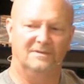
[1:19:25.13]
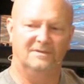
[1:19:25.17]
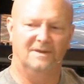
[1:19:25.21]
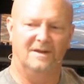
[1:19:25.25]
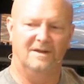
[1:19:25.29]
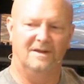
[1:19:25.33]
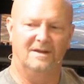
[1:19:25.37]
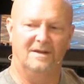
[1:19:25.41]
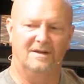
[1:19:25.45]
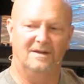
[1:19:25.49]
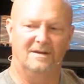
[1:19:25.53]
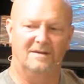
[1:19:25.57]

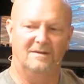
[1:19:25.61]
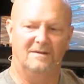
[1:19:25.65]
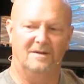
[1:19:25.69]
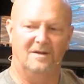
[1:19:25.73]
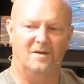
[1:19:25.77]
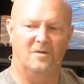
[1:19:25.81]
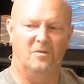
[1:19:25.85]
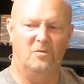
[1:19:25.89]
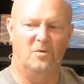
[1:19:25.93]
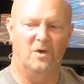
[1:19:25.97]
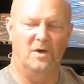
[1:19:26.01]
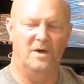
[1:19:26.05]

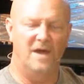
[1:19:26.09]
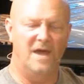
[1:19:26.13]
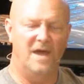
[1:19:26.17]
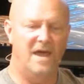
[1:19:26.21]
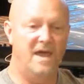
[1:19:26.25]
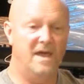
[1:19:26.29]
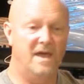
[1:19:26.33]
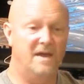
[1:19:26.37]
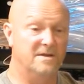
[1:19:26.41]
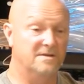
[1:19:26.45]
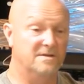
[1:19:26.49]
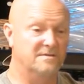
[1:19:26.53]
Uh, on one
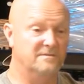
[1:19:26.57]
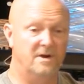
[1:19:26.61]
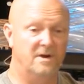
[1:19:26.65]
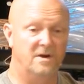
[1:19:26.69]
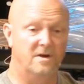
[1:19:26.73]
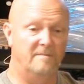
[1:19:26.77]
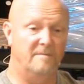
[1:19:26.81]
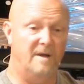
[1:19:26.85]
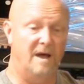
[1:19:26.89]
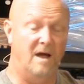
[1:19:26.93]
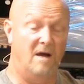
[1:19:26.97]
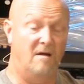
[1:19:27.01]
hand is
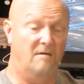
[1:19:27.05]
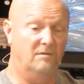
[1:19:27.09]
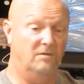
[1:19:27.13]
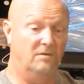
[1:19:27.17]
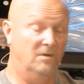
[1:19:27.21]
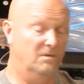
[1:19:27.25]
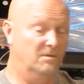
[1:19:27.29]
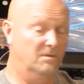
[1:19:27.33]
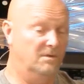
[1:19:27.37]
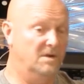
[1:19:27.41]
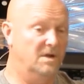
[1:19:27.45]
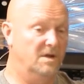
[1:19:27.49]
very powerful
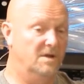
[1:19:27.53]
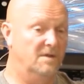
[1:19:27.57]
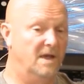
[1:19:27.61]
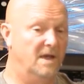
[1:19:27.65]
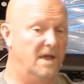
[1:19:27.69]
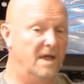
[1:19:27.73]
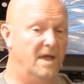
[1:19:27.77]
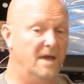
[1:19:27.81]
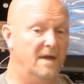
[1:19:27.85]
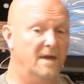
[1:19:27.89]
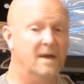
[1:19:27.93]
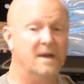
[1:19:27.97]
on another
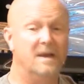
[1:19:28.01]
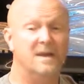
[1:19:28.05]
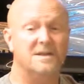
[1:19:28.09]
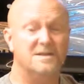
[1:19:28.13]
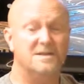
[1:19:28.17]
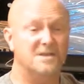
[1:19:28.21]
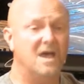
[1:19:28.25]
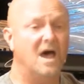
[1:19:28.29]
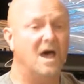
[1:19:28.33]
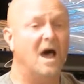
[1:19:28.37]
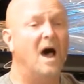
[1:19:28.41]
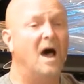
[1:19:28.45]
hand and
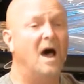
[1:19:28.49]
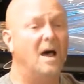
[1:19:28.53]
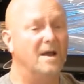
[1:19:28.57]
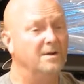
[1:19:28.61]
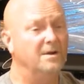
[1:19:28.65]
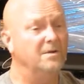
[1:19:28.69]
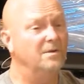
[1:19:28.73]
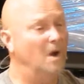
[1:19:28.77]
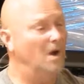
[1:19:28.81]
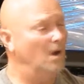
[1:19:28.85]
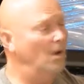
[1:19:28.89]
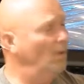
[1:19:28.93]
it's god
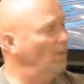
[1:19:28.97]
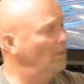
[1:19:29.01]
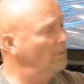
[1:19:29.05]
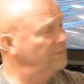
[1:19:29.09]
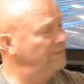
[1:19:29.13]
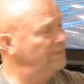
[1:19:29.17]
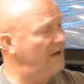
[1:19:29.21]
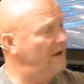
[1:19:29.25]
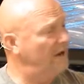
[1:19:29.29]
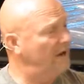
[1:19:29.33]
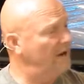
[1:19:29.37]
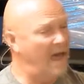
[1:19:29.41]
who
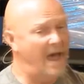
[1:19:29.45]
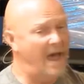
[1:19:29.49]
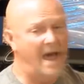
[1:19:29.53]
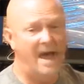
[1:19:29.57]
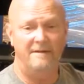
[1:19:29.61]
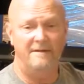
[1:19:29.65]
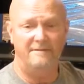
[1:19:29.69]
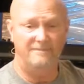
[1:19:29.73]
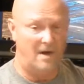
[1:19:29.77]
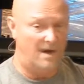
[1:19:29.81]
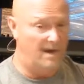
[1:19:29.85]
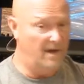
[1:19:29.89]
holds our
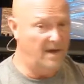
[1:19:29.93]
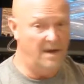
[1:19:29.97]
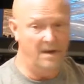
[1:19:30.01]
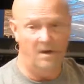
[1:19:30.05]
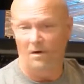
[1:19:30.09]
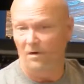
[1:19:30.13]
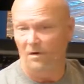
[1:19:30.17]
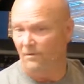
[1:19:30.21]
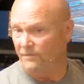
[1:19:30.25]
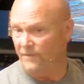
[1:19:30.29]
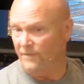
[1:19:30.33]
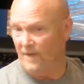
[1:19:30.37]
life our
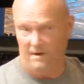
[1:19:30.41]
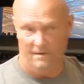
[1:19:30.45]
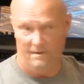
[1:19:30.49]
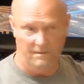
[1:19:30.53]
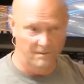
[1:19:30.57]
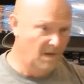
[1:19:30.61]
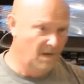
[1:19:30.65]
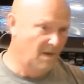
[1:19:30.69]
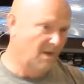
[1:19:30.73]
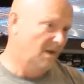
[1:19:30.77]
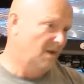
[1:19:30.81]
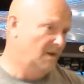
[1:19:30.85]
health our
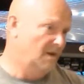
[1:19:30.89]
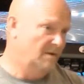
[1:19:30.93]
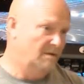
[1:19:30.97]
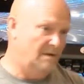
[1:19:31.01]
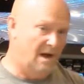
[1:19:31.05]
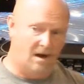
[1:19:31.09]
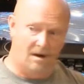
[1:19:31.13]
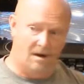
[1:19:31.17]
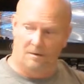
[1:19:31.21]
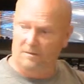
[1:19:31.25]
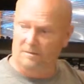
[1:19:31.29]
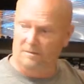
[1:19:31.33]

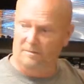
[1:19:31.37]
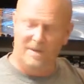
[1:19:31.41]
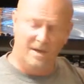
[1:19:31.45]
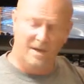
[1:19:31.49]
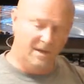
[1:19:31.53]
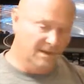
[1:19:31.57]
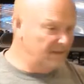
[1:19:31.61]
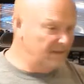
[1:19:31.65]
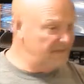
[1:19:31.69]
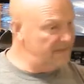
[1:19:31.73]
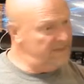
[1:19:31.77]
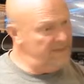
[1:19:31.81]
our
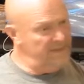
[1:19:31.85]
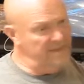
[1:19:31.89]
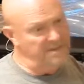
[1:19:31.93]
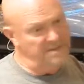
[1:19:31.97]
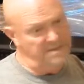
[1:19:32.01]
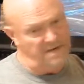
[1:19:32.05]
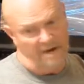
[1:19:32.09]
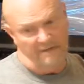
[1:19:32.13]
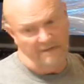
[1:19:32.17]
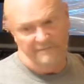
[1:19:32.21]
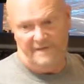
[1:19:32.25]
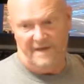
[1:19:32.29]

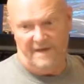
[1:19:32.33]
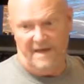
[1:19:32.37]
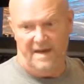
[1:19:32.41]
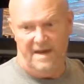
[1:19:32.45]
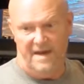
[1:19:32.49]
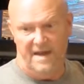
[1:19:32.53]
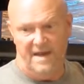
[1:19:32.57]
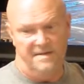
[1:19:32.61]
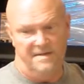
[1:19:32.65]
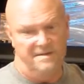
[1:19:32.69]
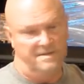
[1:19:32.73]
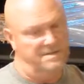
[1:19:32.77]
abilities our
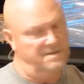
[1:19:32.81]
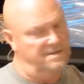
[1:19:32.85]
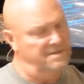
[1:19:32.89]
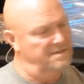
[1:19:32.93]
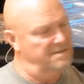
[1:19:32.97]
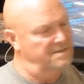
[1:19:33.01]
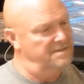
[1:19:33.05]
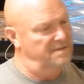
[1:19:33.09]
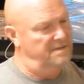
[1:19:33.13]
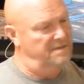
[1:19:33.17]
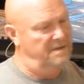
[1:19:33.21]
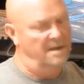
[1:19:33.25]

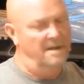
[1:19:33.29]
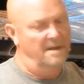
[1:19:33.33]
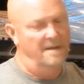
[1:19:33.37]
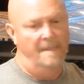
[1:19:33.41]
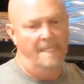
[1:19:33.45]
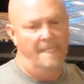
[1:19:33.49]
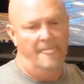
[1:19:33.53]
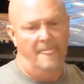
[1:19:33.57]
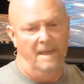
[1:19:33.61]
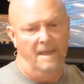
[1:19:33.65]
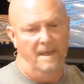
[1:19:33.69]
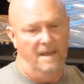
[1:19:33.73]
finances
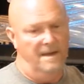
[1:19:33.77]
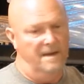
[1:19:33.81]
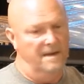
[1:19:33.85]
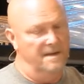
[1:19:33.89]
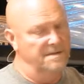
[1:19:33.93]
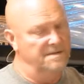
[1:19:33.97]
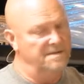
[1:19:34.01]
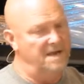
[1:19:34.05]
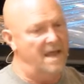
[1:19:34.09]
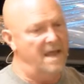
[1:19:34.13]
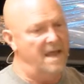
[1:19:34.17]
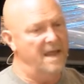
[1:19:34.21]
in
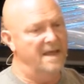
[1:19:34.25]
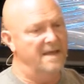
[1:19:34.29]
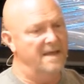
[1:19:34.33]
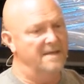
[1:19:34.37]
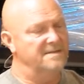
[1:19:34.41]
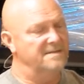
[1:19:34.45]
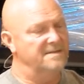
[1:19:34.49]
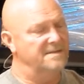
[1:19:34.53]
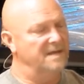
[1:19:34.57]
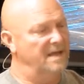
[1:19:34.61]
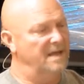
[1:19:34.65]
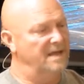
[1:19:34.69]
his
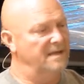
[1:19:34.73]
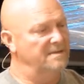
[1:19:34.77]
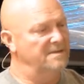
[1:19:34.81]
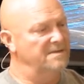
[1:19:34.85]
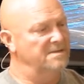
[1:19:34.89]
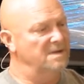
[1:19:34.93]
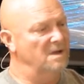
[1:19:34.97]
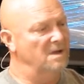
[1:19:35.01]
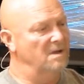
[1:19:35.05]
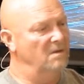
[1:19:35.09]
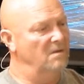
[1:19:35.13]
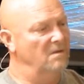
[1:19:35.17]
hands and
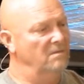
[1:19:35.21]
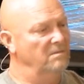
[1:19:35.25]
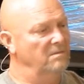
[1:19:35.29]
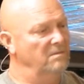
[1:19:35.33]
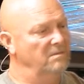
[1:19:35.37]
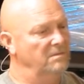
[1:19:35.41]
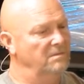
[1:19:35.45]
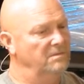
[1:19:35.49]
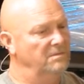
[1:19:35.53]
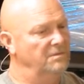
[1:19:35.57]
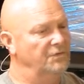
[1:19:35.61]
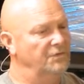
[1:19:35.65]
so
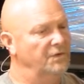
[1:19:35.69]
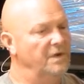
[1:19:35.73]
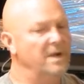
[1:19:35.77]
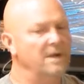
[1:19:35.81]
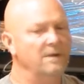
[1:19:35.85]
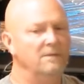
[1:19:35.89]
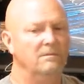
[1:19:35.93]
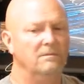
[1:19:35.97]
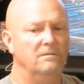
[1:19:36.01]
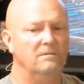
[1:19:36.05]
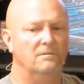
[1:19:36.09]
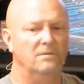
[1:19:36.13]

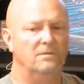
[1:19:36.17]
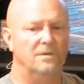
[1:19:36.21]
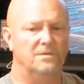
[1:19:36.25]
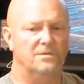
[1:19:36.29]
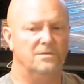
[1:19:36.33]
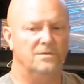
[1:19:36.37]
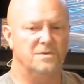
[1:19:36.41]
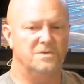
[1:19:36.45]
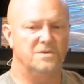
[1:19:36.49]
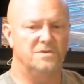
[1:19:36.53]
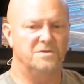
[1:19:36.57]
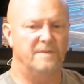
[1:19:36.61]
treat
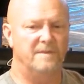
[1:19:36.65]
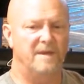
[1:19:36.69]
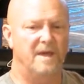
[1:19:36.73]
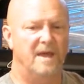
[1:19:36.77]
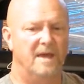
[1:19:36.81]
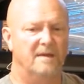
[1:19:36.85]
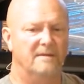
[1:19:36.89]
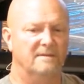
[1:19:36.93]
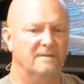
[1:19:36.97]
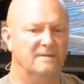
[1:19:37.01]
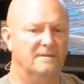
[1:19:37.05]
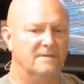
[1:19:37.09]
with
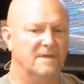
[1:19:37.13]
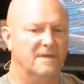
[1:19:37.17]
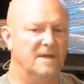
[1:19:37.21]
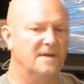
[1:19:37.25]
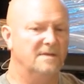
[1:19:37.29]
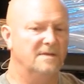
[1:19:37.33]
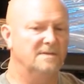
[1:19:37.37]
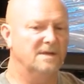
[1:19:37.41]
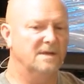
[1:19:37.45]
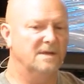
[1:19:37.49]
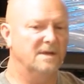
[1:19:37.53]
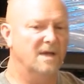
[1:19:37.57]
respect the
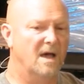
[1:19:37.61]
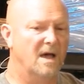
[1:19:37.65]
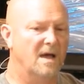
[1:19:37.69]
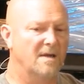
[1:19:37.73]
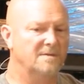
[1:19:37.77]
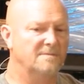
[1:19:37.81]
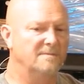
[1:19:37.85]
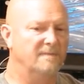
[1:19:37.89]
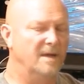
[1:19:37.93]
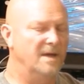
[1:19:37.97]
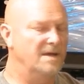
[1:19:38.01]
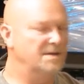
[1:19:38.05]
things that
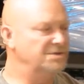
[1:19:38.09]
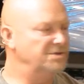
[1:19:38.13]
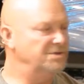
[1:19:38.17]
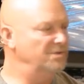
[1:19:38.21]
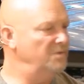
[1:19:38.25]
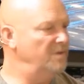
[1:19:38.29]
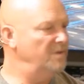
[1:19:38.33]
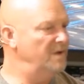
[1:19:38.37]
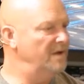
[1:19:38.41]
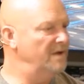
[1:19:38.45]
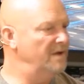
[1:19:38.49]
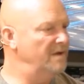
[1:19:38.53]
god's blessed you
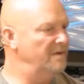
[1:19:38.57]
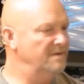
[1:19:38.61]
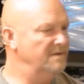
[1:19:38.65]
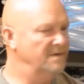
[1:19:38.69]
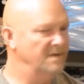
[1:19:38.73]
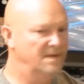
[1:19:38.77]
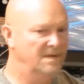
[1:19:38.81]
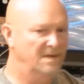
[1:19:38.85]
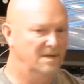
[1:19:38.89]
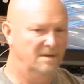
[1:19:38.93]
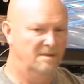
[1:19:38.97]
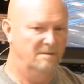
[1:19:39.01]
with
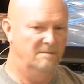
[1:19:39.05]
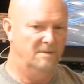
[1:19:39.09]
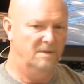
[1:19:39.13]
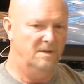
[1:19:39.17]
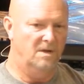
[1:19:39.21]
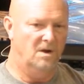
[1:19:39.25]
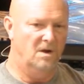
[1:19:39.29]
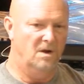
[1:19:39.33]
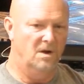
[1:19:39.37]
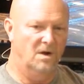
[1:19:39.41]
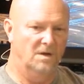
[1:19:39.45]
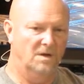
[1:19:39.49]

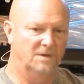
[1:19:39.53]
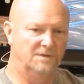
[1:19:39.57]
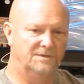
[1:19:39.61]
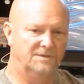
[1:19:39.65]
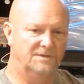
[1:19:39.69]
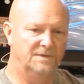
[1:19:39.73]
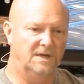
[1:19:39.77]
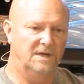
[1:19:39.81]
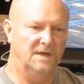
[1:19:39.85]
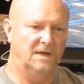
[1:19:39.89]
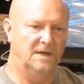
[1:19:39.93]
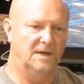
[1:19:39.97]
because
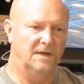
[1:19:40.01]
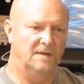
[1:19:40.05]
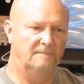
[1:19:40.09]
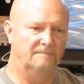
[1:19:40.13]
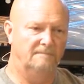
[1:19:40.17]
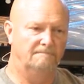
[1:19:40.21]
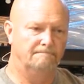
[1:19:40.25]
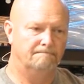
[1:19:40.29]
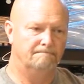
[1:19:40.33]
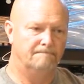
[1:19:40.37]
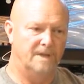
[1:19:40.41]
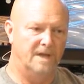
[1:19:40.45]
um,
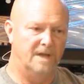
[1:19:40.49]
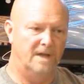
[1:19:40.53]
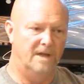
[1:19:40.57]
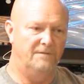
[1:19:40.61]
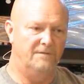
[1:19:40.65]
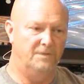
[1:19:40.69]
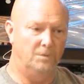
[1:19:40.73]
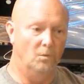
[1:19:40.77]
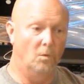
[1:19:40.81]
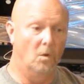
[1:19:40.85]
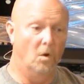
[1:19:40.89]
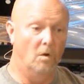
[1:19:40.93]

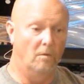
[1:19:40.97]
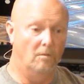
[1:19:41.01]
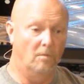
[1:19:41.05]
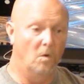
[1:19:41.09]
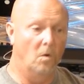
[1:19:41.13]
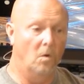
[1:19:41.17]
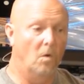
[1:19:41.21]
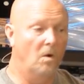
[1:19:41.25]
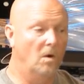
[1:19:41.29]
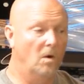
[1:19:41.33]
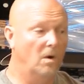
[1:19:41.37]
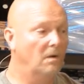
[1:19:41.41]
if you want
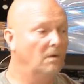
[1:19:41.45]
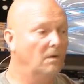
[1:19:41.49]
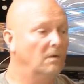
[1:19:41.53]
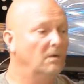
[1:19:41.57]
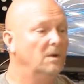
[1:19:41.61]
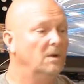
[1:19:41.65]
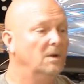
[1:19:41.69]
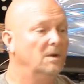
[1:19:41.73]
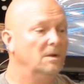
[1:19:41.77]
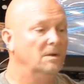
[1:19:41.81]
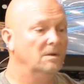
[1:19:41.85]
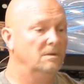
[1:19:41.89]
more
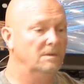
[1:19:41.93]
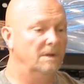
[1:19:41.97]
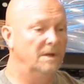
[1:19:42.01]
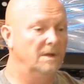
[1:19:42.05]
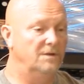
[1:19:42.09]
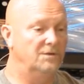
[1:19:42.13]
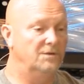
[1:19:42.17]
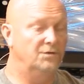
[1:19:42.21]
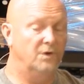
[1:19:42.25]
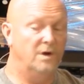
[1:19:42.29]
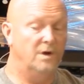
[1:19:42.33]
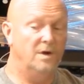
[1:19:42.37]

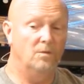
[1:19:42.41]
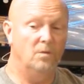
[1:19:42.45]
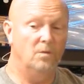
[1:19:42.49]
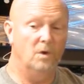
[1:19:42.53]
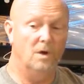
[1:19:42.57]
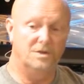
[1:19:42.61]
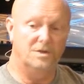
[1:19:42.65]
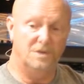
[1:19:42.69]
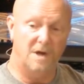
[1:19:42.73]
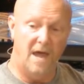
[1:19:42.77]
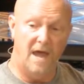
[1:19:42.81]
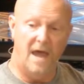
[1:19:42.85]
then treat
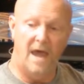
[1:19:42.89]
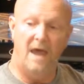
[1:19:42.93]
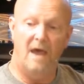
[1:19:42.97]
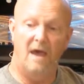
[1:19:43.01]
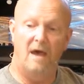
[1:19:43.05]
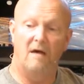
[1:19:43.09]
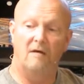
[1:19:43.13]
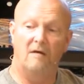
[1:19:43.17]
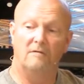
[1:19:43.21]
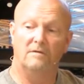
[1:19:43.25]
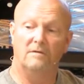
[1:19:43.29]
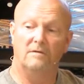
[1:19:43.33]
what you
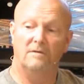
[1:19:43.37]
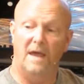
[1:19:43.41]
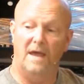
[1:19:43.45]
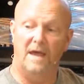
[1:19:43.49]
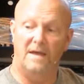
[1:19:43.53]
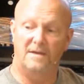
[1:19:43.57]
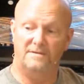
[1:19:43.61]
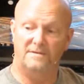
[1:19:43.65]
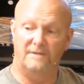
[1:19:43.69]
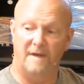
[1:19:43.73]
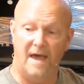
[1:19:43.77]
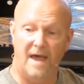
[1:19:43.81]
have
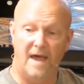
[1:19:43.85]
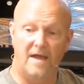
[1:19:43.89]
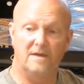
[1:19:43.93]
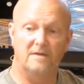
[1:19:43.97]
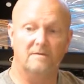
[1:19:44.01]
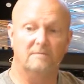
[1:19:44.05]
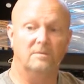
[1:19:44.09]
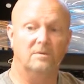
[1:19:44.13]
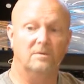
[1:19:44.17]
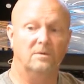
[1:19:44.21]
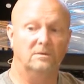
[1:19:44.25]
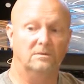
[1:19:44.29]
as
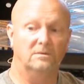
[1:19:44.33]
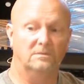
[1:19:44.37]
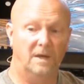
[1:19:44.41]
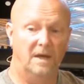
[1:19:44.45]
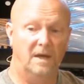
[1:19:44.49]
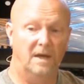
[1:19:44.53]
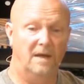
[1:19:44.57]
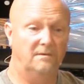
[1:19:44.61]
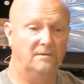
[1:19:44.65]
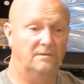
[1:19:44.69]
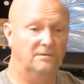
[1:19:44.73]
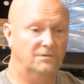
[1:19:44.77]
valuable
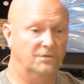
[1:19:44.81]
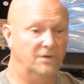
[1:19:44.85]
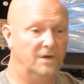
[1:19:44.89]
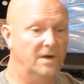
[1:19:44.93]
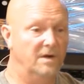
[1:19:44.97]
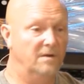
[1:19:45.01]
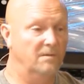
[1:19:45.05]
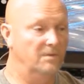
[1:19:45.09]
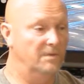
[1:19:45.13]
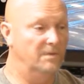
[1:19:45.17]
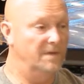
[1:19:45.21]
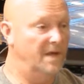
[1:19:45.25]
and
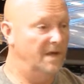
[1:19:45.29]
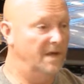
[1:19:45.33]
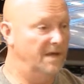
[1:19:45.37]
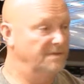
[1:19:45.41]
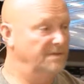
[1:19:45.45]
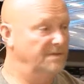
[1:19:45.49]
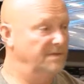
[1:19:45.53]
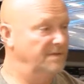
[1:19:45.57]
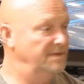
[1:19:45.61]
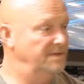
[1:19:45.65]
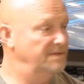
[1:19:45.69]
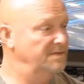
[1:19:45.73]
treat it with
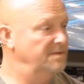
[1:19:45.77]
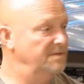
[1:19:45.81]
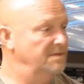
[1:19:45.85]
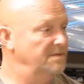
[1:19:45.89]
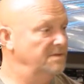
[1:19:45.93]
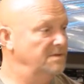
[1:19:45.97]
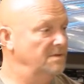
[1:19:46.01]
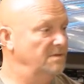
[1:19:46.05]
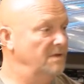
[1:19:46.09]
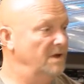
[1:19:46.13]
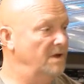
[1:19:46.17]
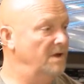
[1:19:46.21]
excellence.
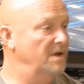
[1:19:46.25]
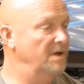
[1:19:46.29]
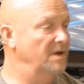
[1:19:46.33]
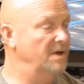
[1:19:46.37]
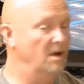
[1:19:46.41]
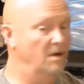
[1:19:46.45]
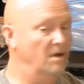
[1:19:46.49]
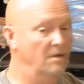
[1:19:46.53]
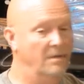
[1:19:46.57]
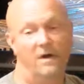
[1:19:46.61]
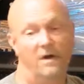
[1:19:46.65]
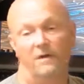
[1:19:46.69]
So there you
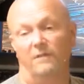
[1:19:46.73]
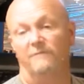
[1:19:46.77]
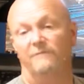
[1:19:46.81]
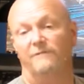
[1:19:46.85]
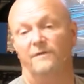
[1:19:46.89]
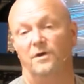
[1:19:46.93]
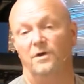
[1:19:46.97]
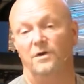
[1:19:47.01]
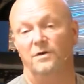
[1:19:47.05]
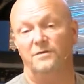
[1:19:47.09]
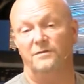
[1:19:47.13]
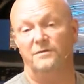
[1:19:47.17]
go. There are the
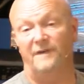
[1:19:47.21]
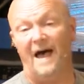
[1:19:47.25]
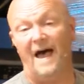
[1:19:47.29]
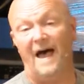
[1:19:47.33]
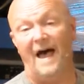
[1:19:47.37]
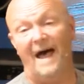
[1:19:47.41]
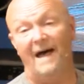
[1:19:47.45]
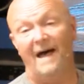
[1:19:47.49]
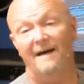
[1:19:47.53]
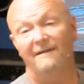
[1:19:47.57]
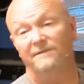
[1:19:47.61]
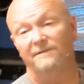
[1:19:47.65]
first
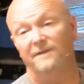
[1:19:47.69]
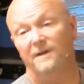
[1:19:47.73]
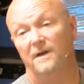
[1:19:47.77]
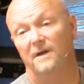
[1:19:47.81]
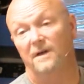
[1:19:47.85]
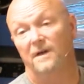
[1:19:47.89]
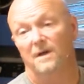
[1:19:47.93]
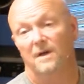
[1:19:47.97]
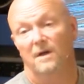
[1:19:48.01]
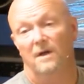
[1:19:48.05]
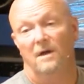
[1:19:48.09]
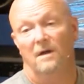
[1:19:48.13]
five,
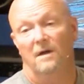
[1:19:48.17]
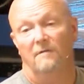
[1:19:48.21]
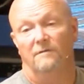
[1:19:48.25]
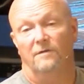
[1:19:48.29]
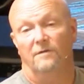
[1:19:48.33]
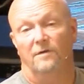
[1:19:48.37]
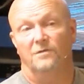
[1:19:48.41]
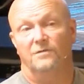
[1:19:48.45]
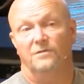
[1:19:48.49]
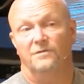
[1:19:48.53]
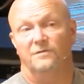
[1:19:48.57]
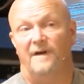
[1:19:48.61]

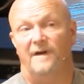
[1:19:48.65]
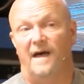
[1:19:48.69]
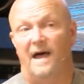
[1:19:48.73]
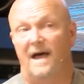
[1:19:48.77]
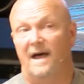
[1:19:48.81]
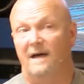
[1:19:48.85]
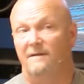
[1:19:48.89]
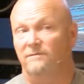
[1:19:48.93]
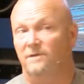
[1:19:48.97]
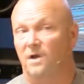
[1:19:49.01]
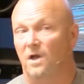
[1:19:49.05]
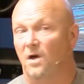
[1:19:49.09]
first
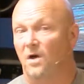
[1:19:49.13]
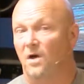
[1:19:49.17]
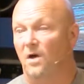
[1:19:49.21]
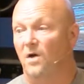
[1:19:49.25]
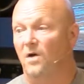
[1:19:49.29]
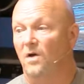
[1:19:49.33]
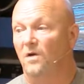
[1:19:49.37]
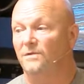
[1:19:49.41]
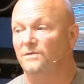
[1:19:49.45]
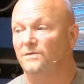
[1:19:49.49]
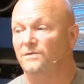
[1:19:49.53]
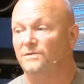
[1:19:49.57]
five
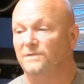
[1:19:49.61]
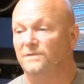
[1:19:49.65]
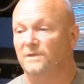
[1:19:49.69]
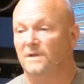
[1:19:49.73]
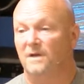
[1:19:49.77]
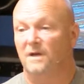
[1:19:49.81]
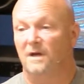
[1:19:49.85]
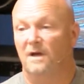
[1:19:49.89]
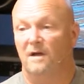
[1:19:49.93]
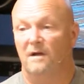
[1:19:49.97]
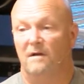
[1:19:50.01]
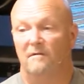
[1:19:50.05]
laws
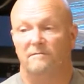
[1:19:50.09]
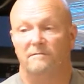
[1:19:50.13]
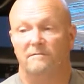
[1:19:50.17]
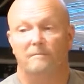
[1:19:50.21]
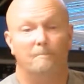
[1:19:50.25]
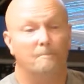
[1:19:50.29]
of